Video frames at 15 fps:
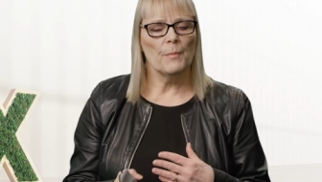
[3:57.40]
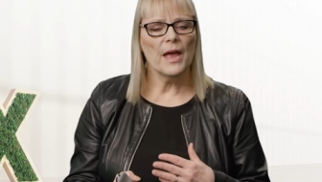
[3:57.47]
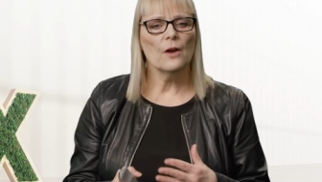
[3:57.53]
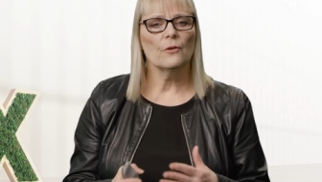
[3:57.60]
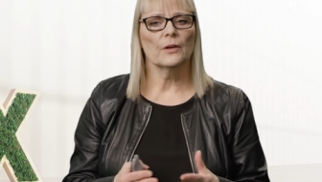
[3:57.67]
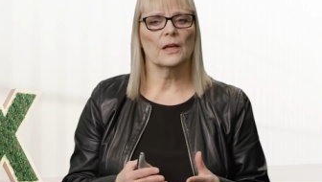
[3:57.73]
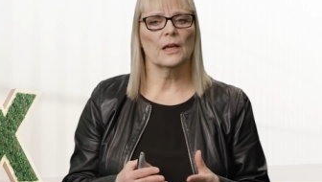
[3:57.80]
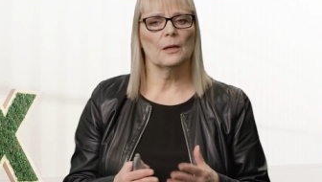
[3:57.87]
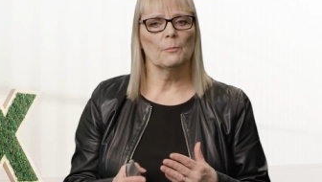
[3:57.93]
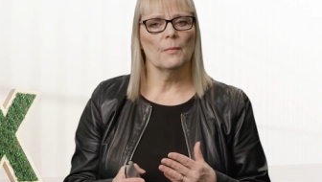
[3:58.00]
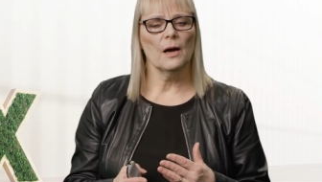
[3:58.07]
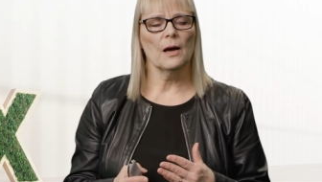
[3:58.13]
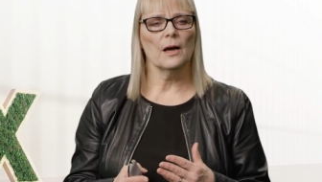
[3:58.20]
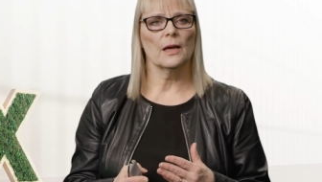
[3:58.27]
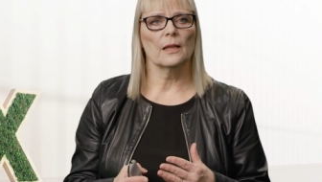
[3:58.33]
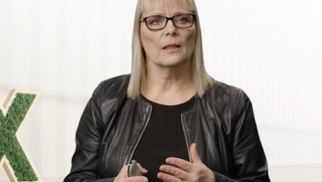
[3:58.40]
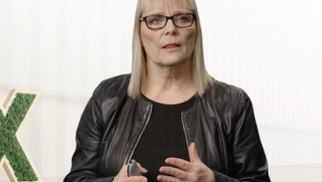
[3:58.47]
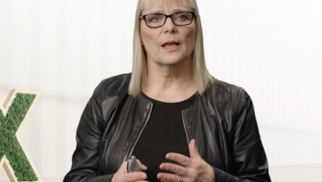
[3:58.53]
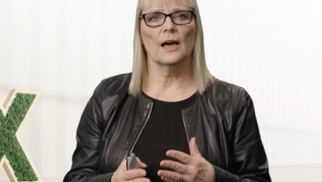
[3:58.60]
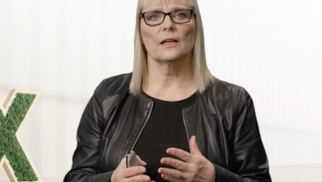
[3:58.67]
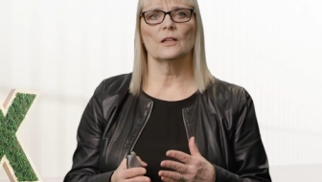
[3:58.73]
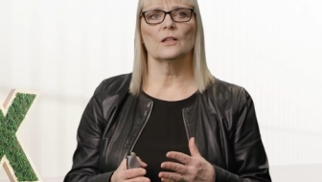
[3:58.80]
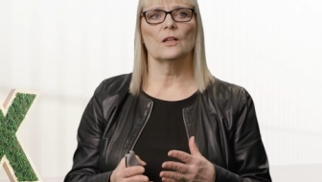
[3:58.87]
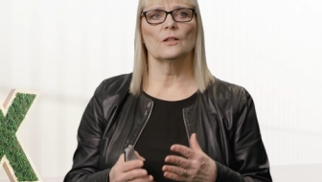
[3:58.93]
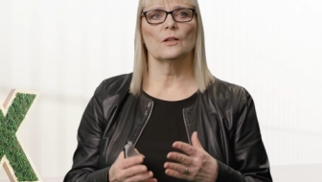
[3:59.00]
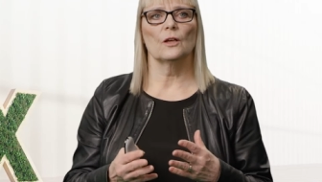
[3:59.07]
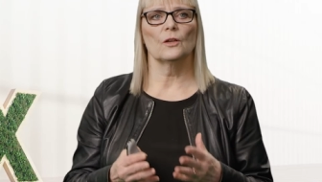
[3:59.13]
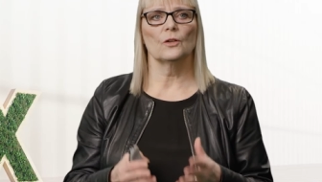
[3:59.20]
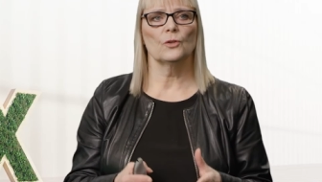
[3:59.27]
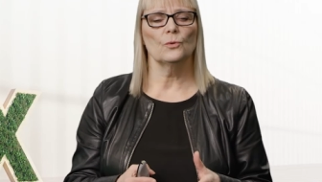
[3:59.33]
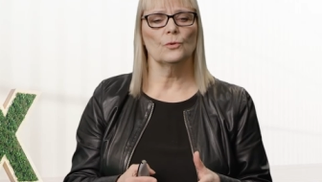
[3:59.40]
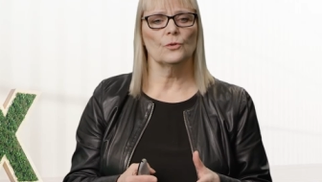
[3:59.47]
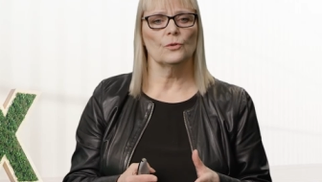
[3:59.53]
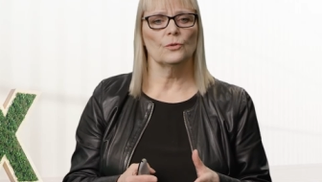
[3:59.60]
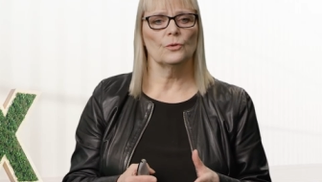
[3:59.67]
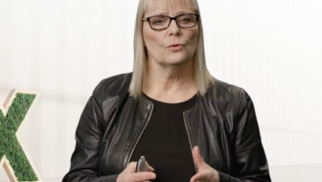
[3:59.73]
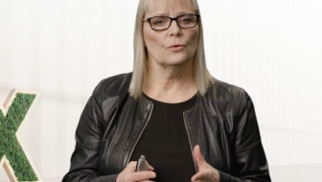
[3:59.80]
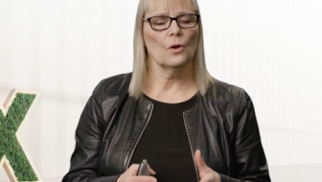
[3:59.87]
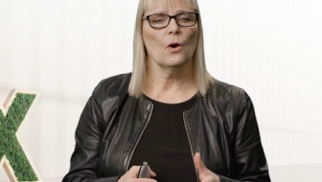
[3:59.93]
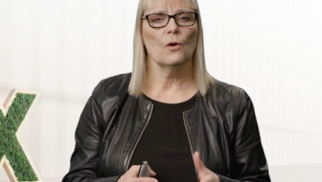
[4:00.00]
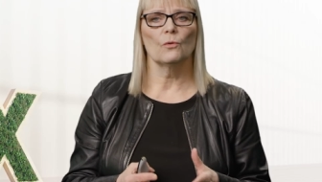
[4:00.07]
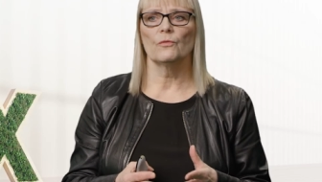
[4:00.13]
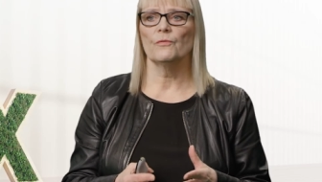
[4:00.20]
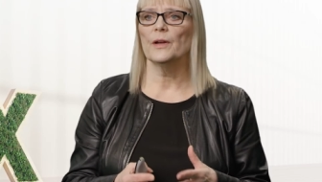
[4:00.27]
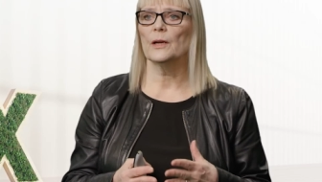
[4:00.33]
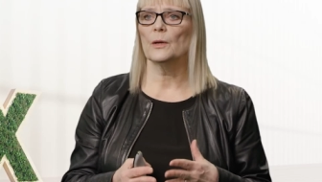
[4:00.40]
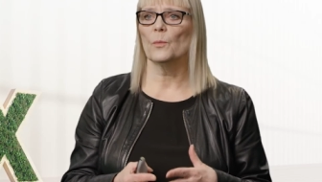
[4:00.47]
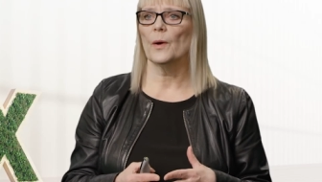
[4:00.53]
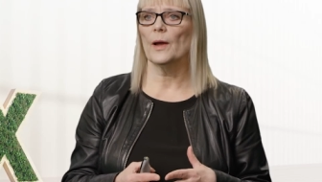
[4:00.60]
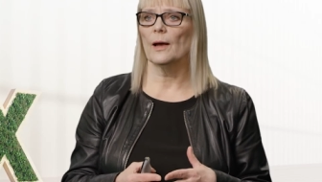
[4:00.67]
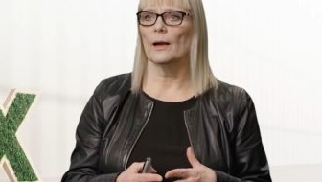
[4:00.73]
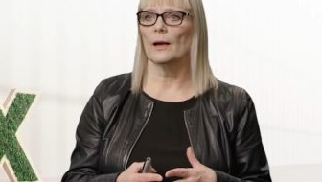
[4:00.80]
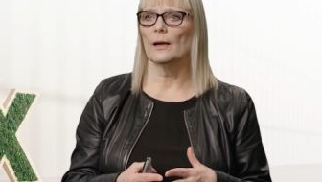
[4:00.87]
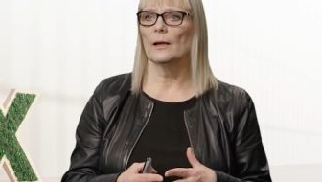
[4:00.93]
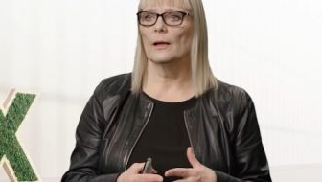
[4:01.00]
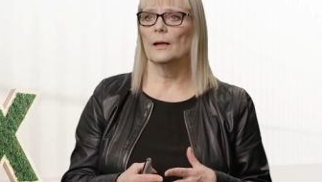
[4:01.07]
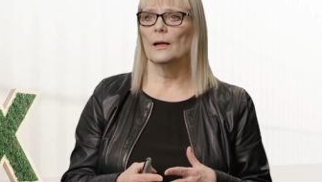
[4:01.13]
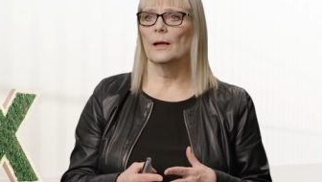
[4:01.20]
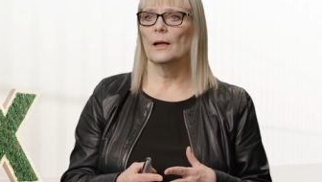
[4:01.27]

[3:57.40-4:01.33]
bearing in mind that you, you know very well